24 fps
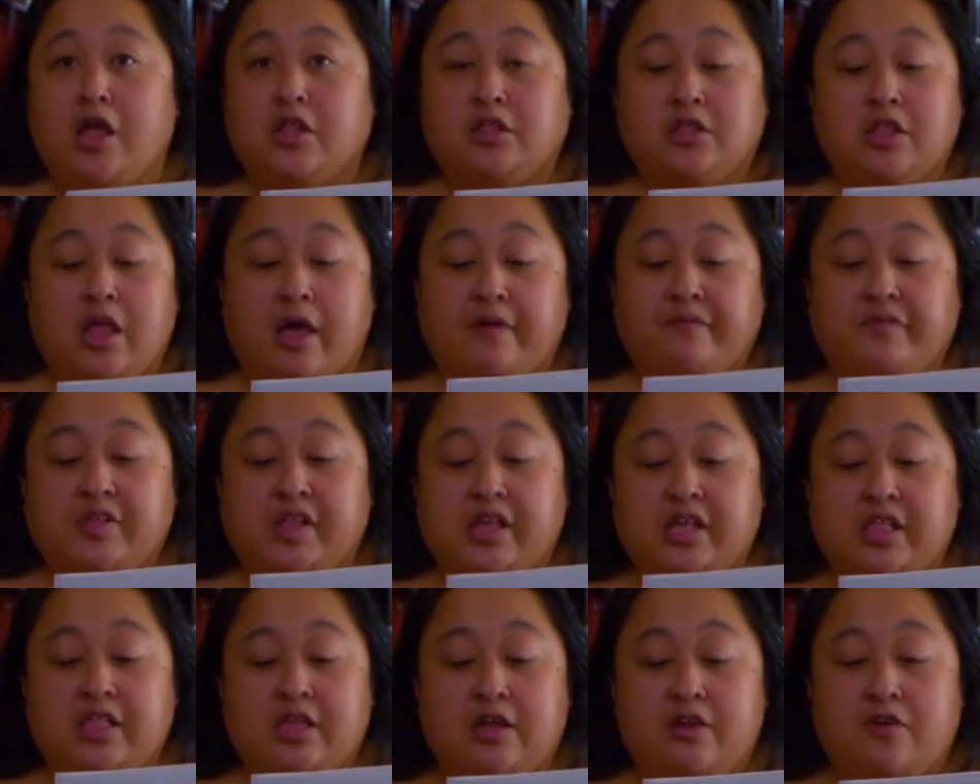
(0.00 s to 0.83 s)

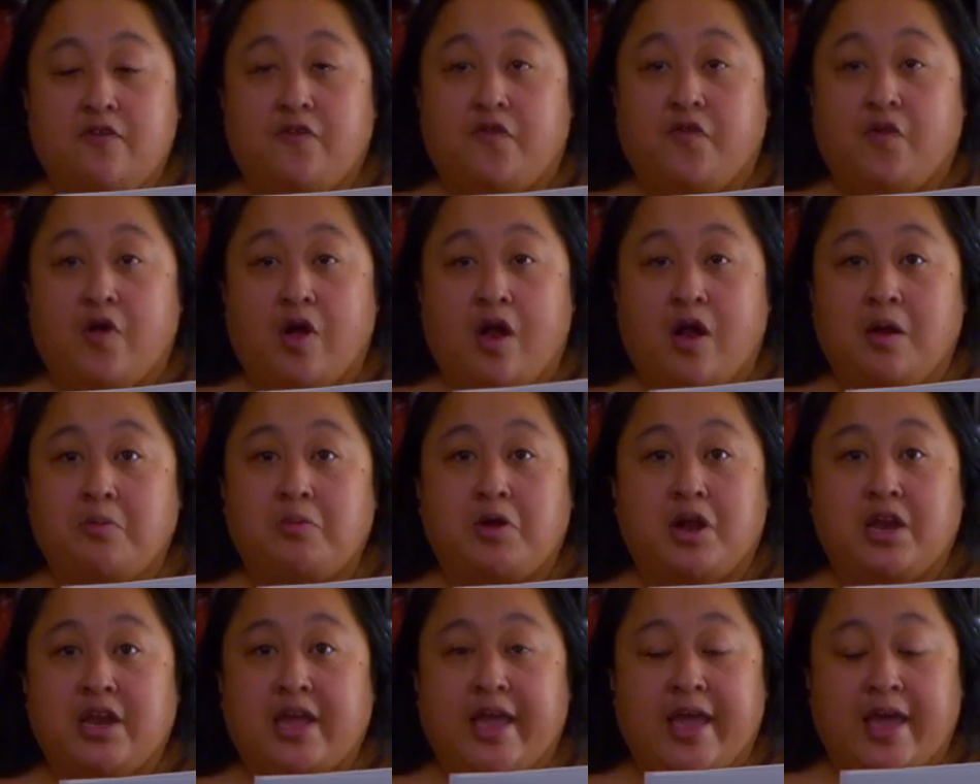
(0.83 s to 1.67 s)
Lovely Little Farm
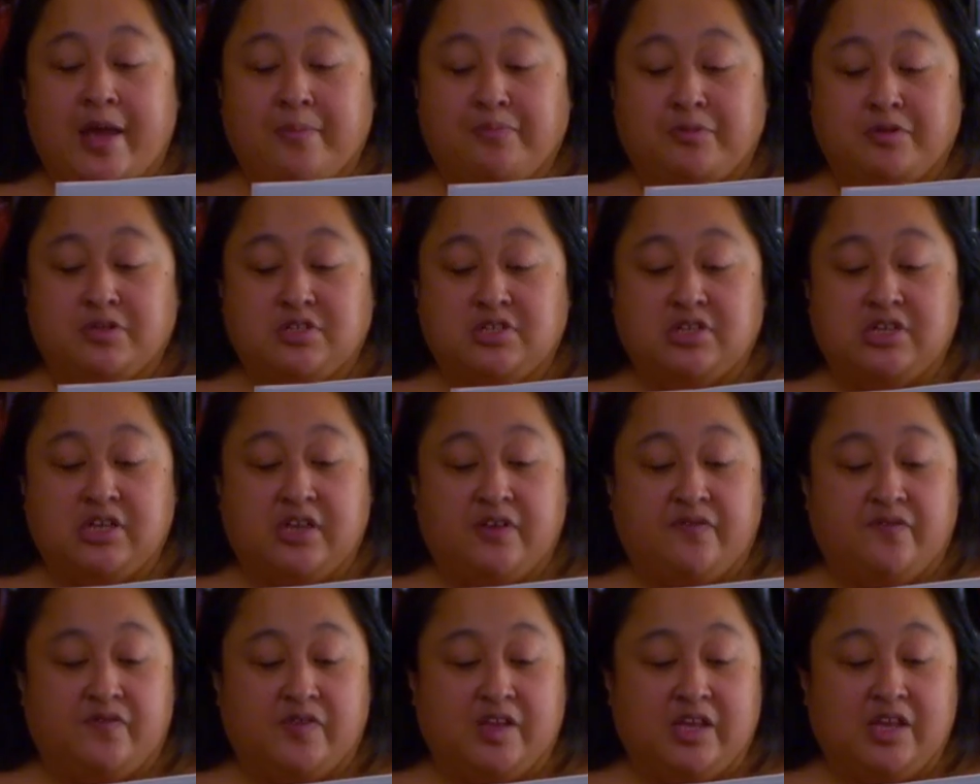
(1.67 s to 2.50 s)
on Apple
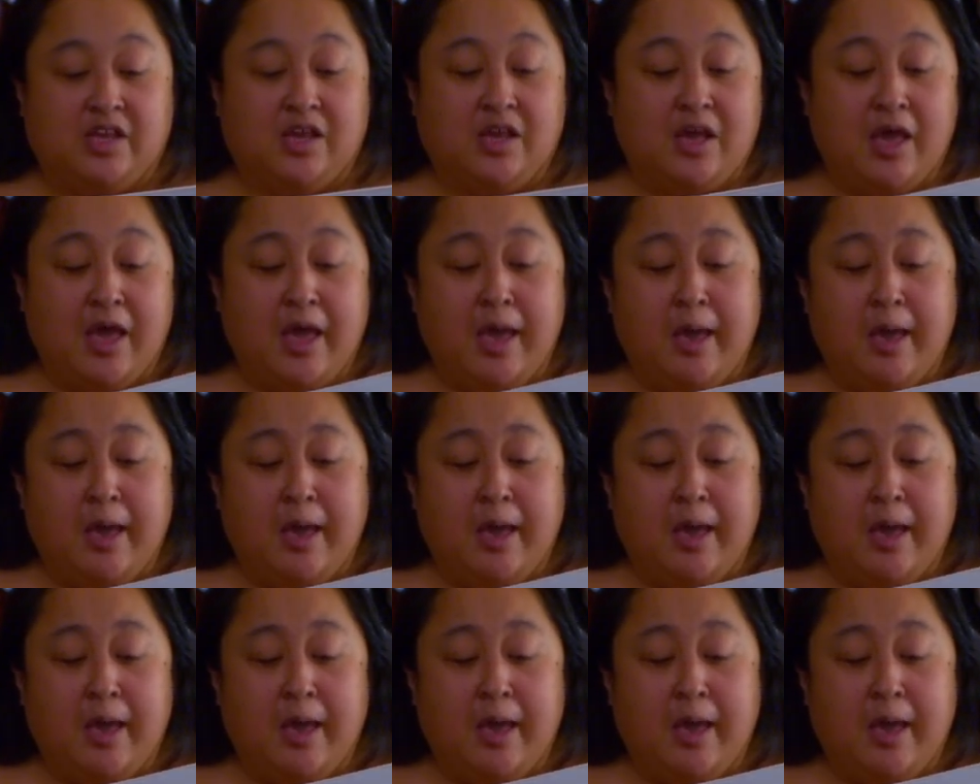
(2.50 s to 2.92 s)
TV.